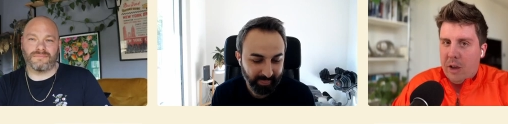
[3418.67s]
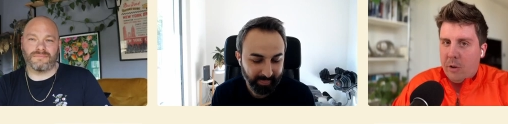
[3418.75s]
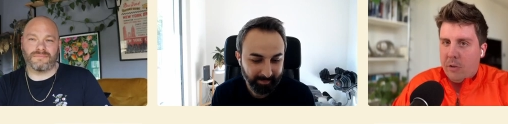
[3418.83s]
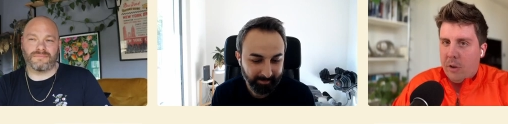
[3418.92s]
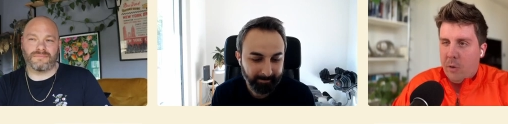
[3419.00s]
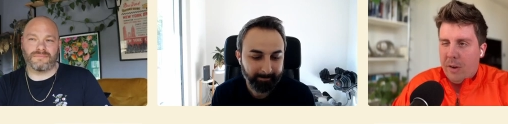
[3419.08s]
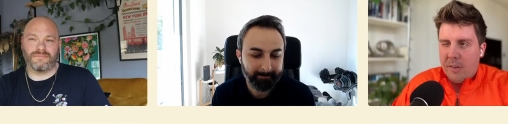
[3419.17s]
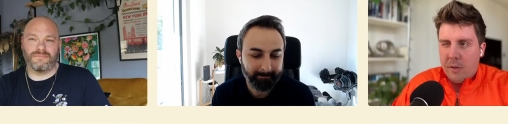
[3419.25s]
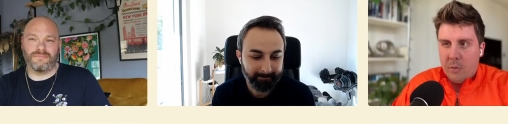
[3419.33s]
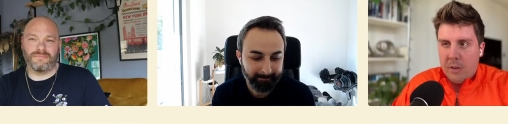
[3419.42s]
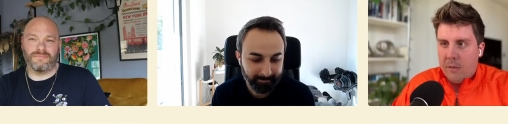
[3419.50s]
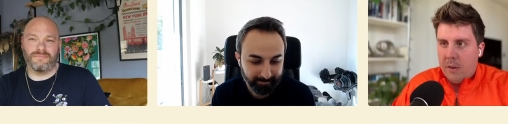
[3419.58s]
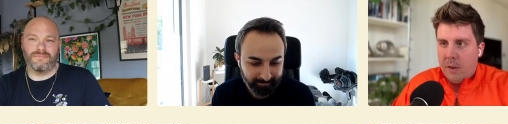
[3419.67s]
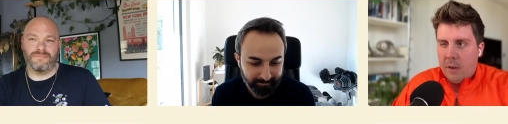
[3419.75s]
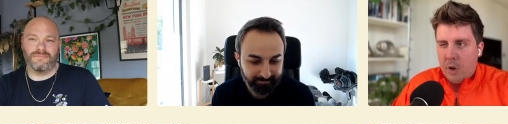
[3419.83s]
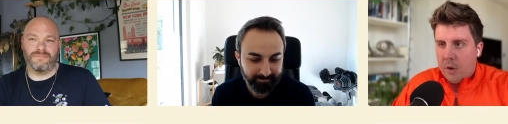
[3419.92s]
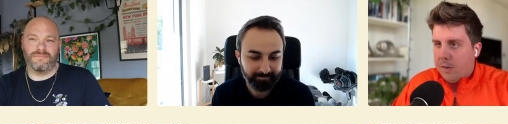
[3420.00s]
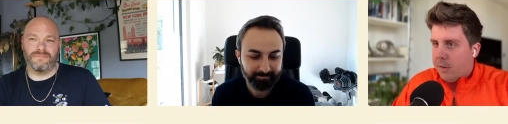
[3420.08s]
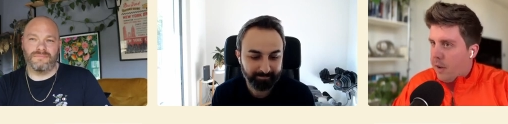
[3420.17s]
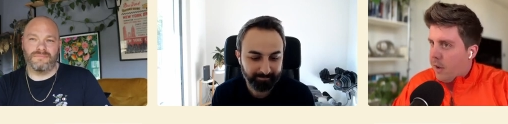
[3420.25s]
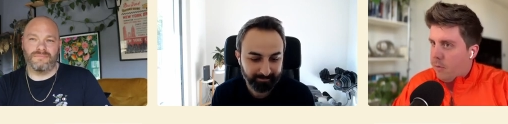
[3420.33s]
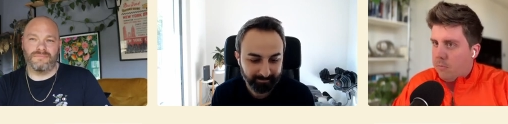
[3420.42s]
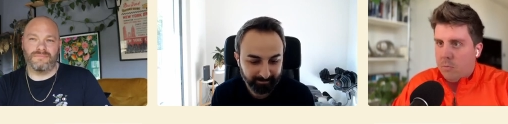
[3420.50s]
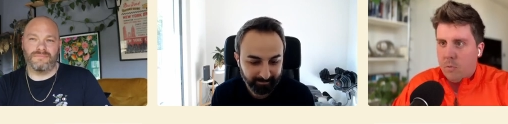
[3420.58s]
Speaker 1: out to you? Is it Twitter,
Speaker 2: Nostr?
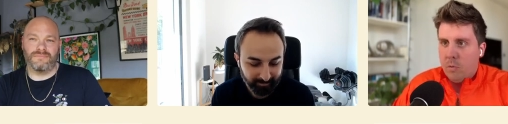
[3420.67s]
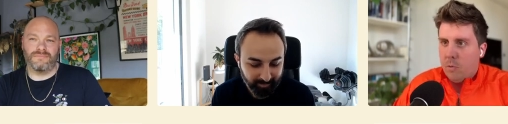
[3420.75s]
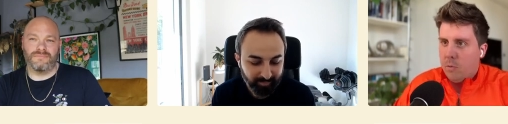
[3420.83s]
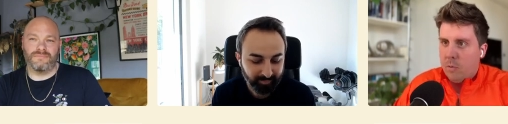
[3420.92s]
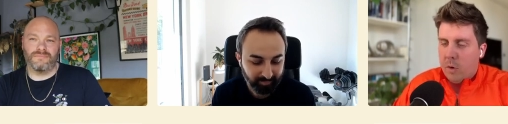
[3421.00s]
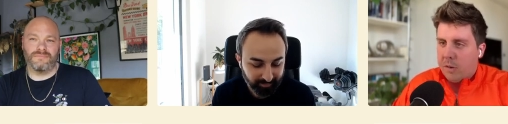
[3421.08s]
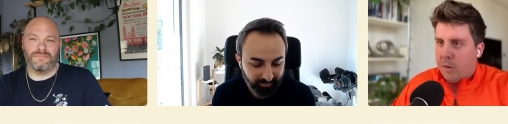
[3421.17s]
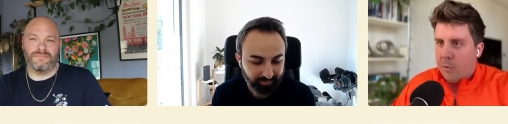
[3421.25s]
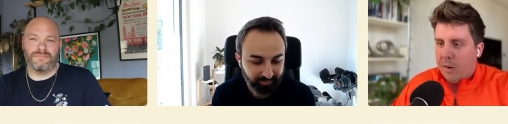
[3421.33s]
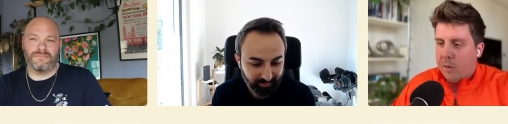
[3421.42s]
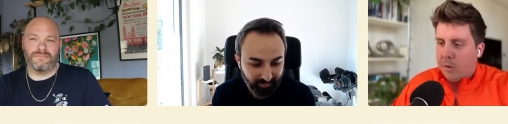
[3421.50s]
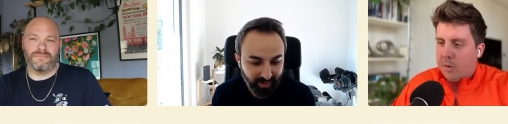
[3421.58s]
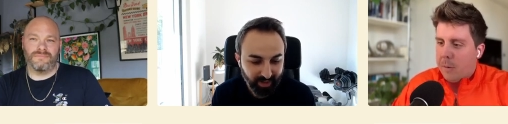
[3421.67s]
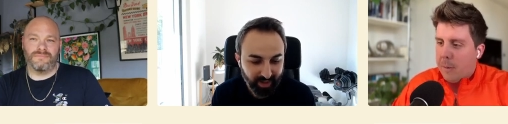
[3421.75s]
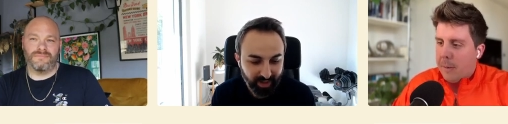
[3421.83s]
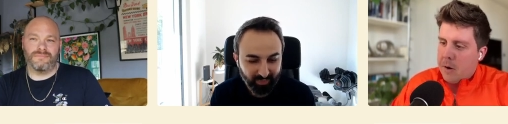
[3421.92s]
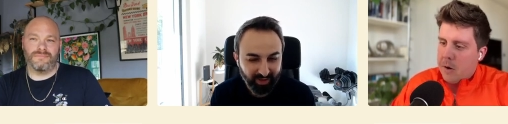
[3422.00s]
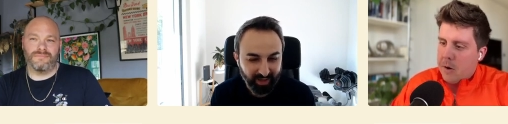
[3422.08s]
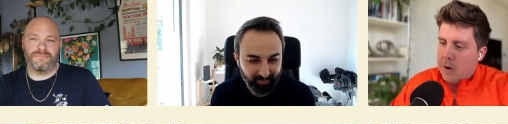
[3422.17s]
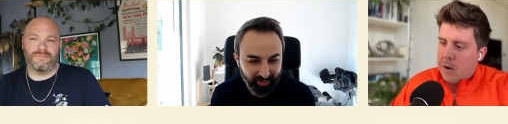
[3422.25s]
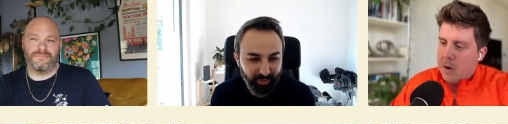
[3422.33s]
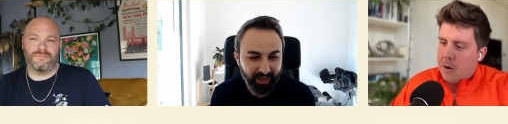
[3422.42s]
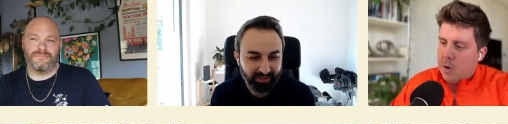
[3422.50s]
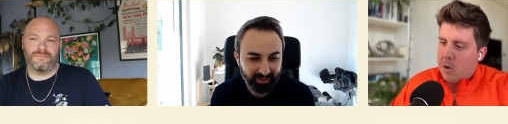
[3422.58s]
What's the resource? I'm very
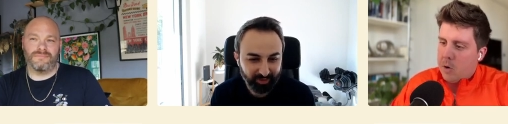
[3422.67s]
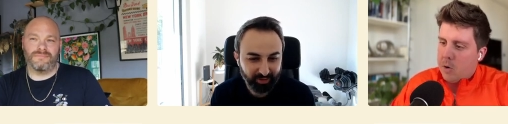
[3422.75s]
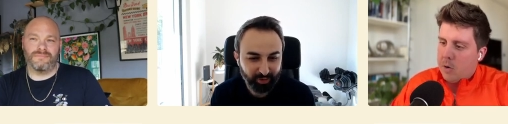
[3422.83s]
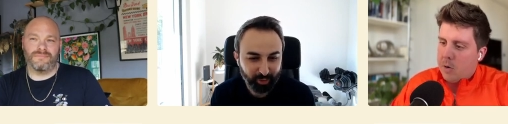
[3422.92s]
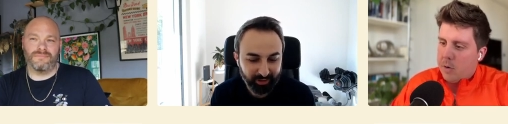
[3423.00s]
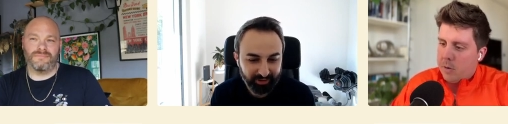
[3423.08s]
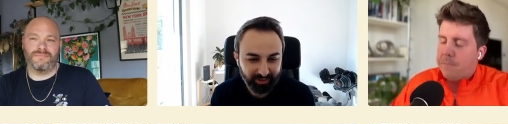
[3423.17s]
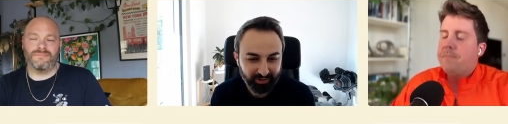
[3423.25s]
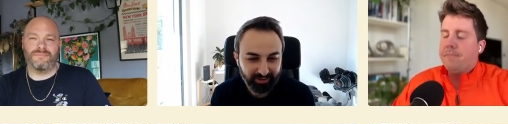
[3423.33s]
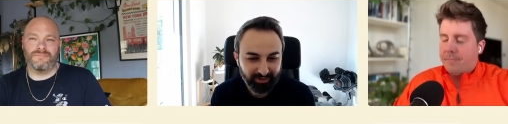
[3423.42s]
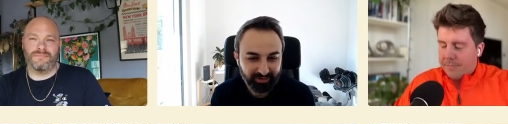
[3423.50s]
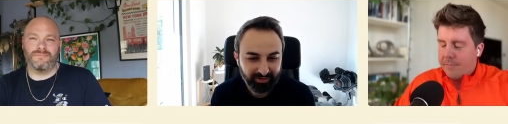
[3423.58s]
active on Twitter,